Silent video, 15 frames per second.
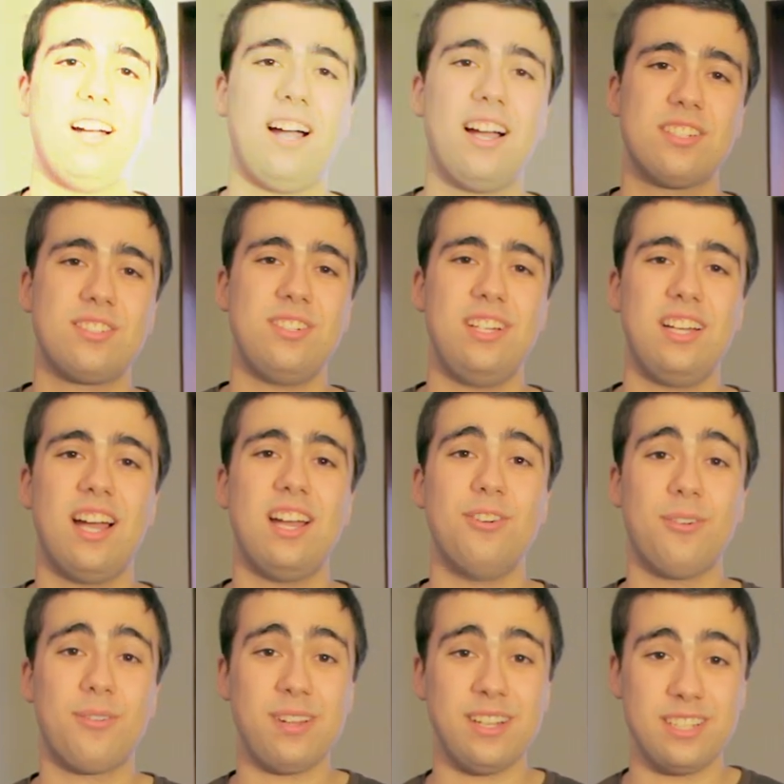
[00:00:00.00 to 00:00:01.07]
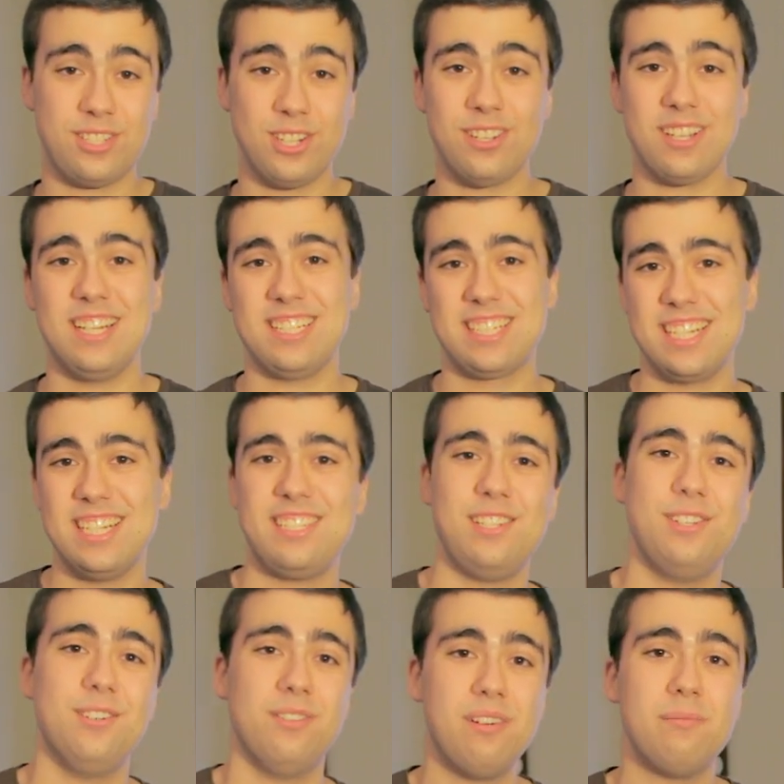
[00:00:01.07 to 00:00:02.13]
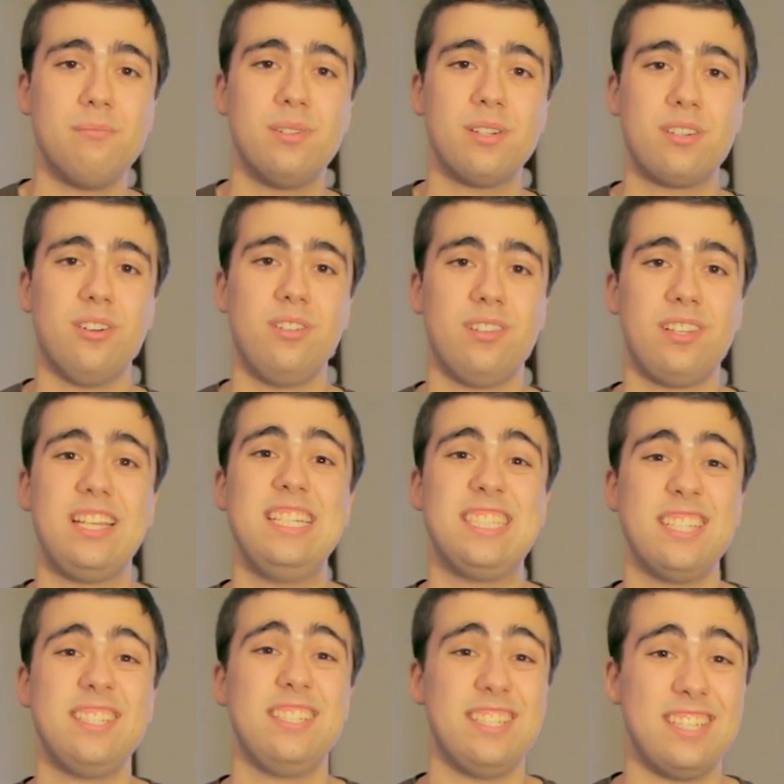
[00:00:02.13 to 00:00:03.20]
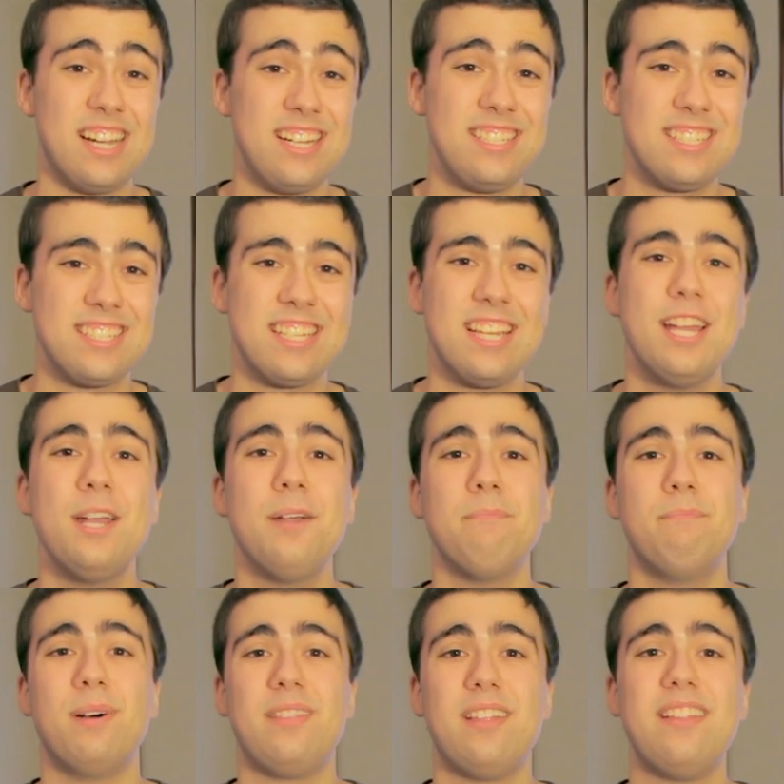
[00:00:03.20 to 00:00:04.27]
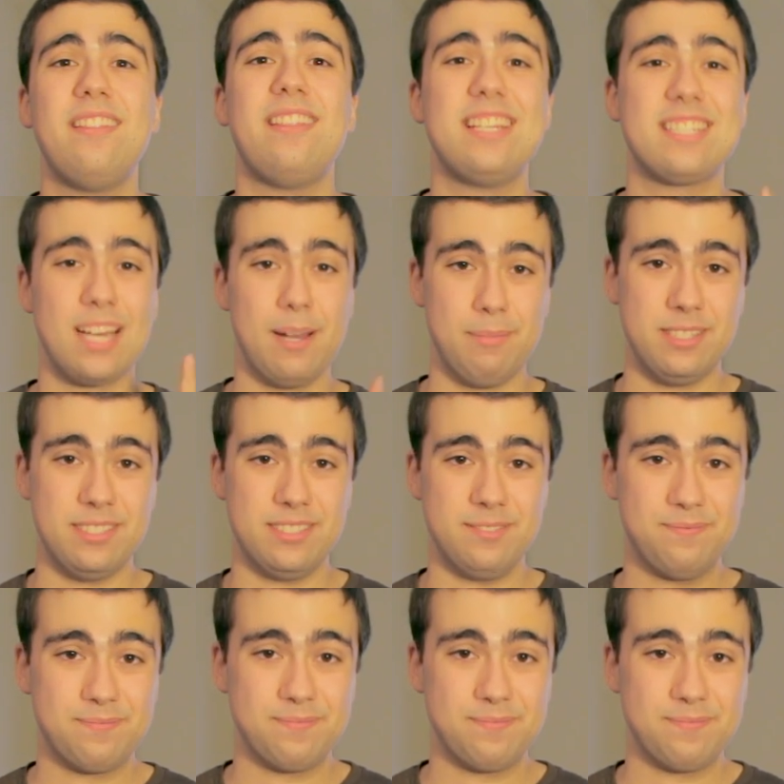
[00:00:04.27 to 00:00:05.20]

Actually, I already shot a sketch in November called Isn't It Nice? But then this happened.